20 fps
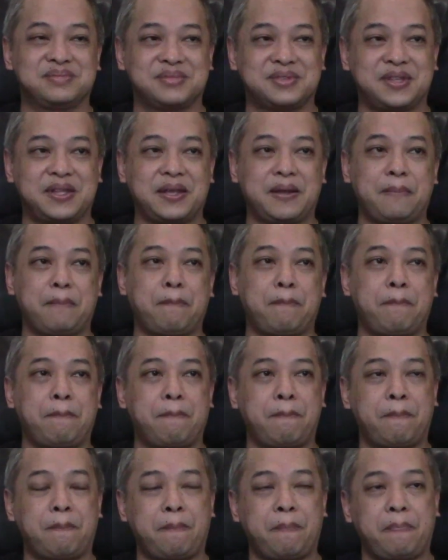And did you keep
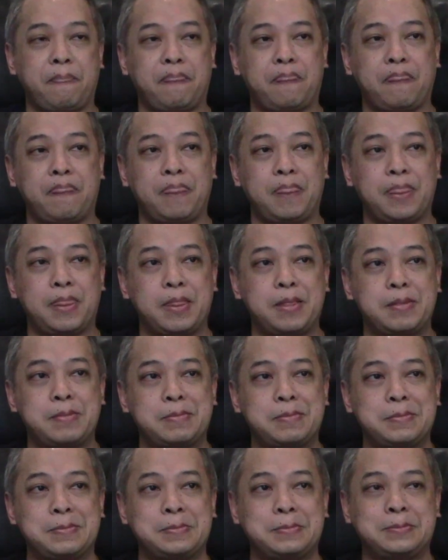up with news from the
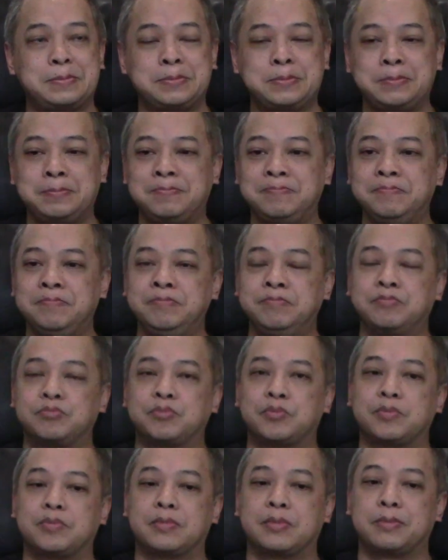States, or was it
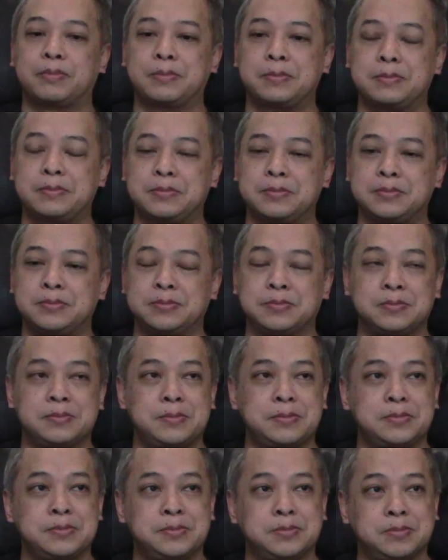more,
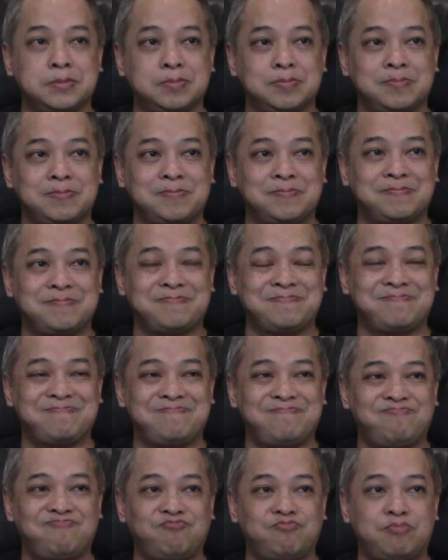were you limited
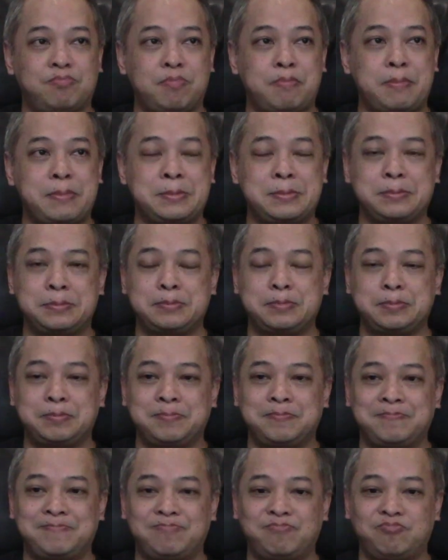that way to just what
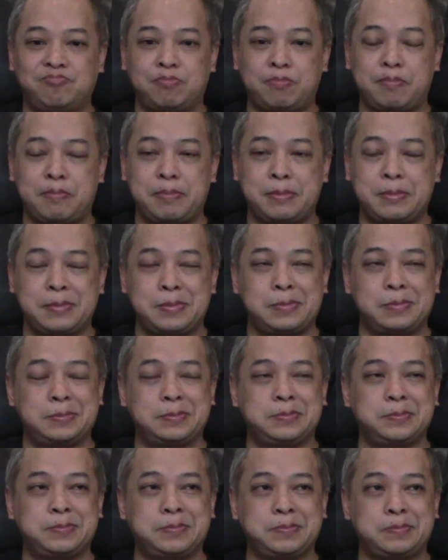you were
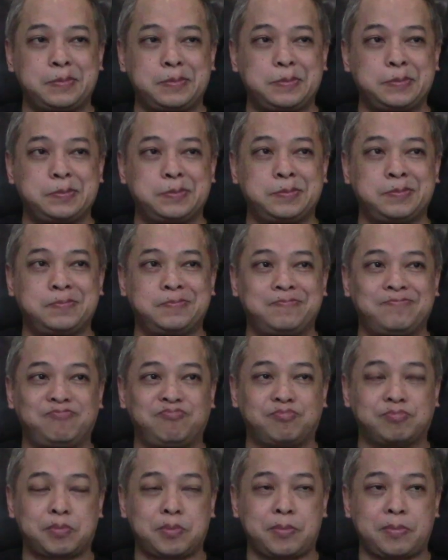
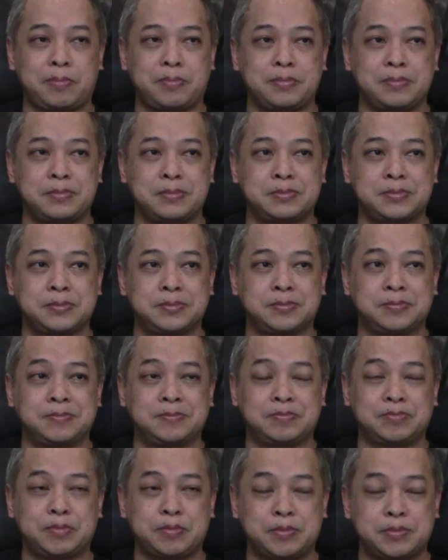doing
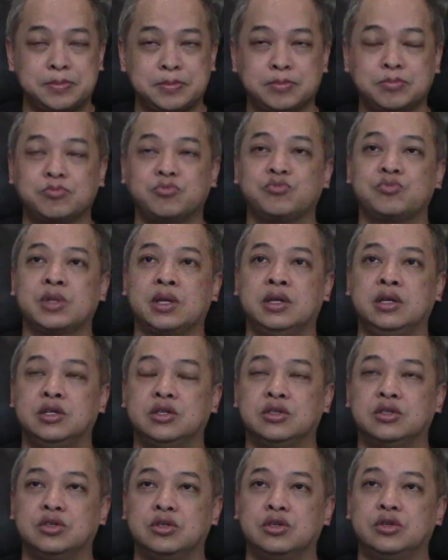during your
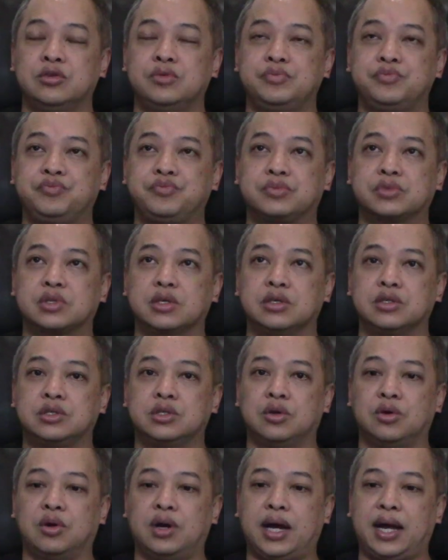service?
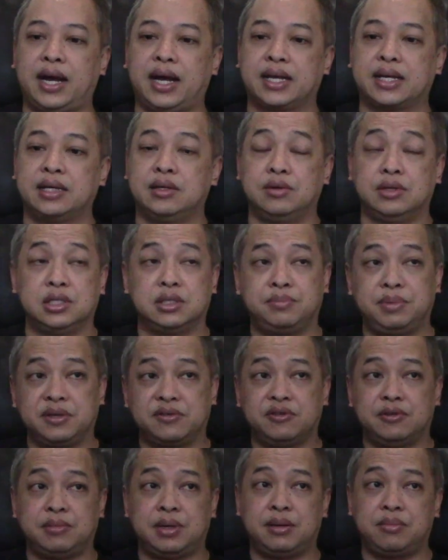So I can only speak
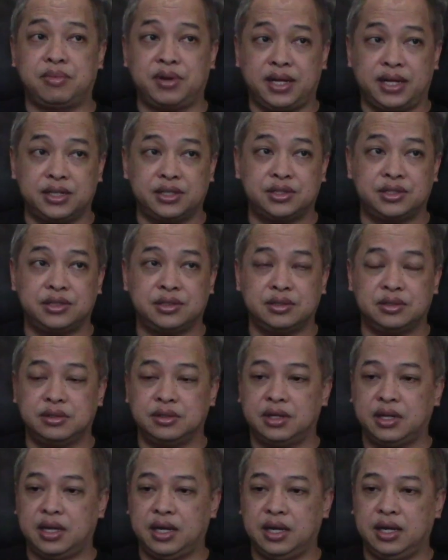for my branch,
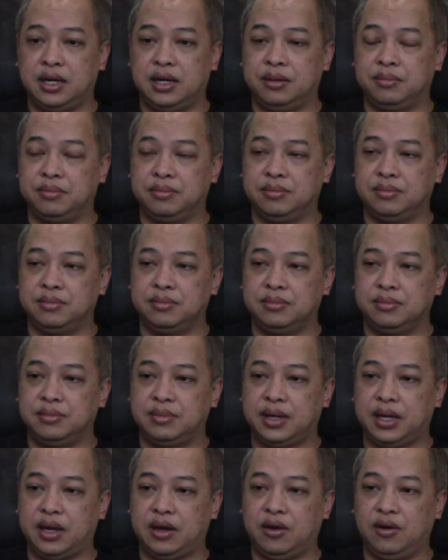
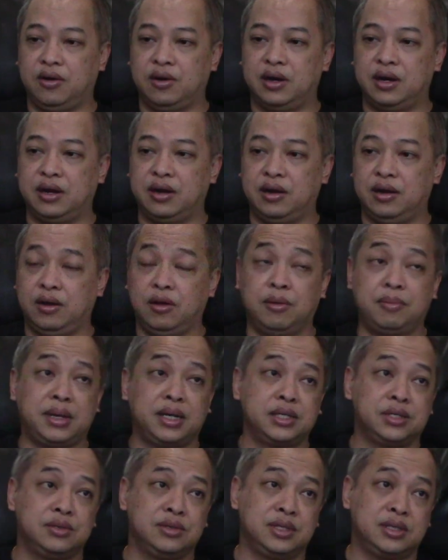or my
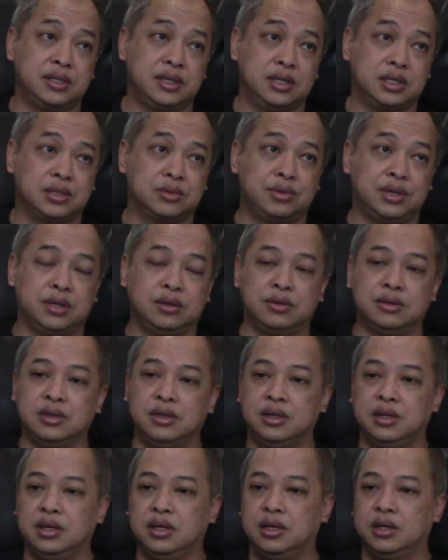unit as well.
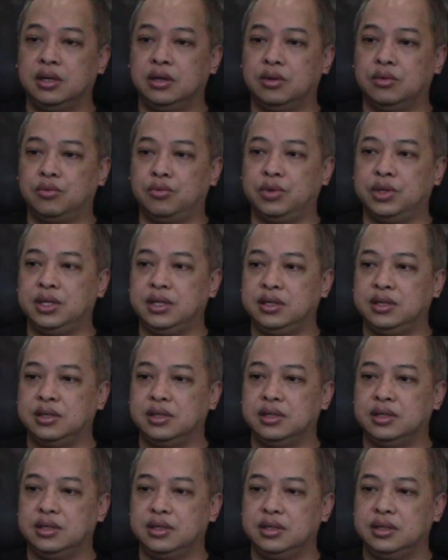We
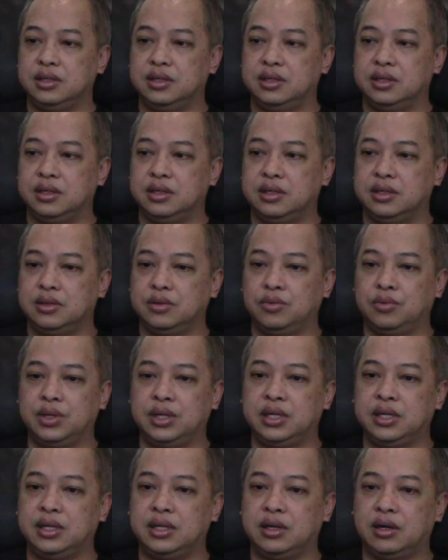
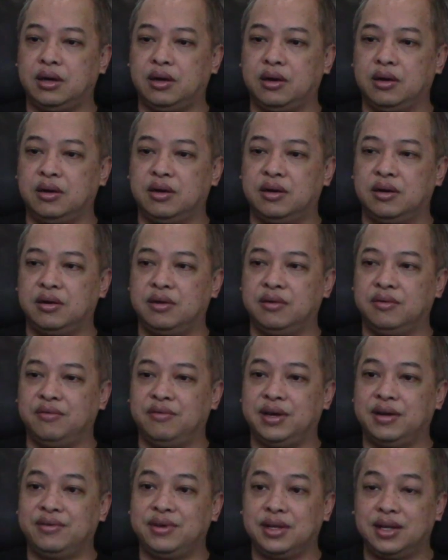are
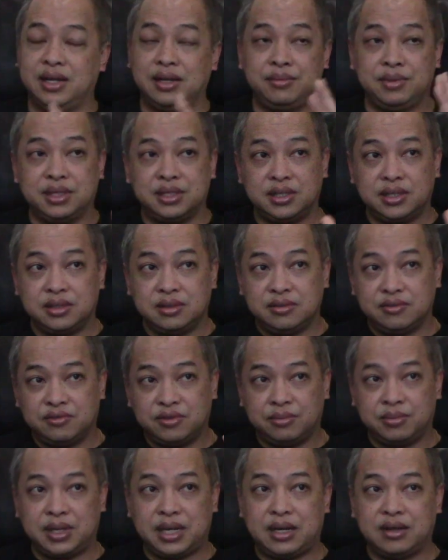very limited
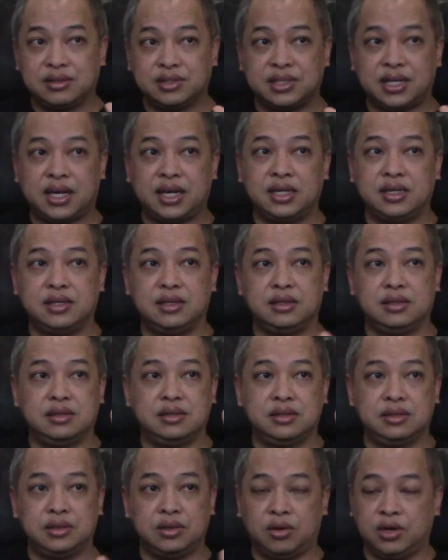from the outside
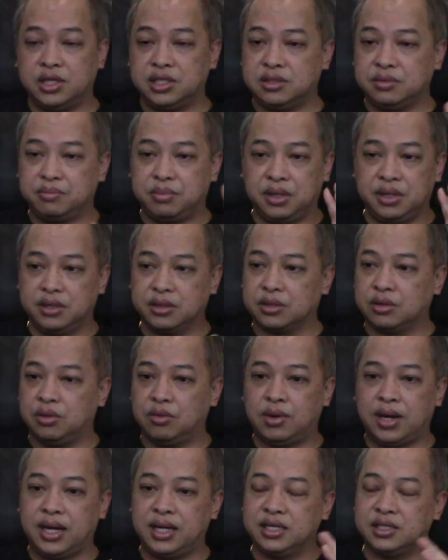noise, political
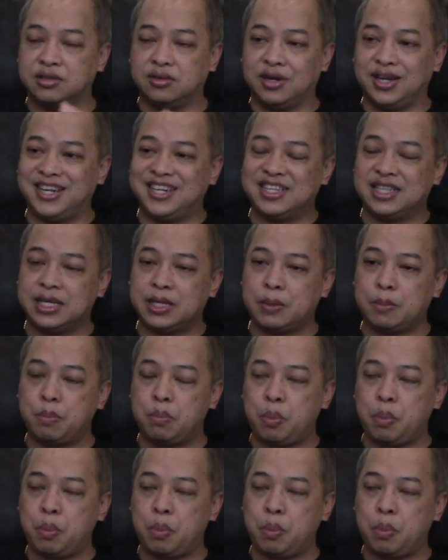wise or anything.